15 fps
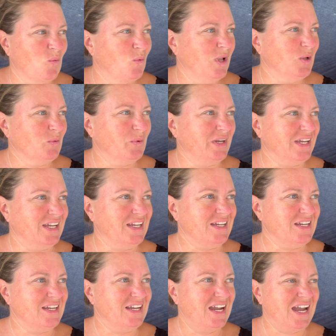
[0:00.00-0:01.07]
Well,
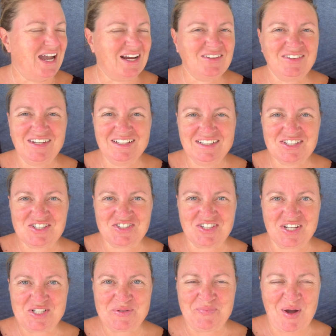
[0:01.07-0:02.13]
we accidentally just
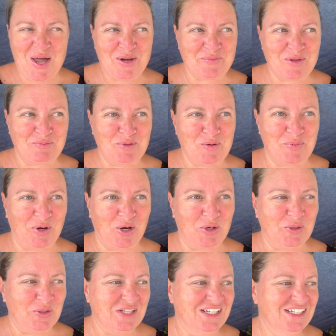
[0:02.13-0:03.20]
touched bottom with Blue
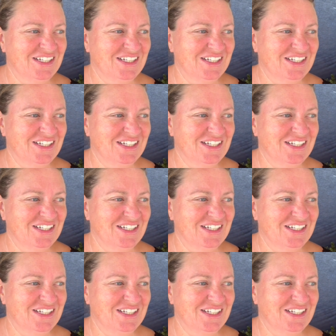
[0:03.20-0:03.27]
Pearl.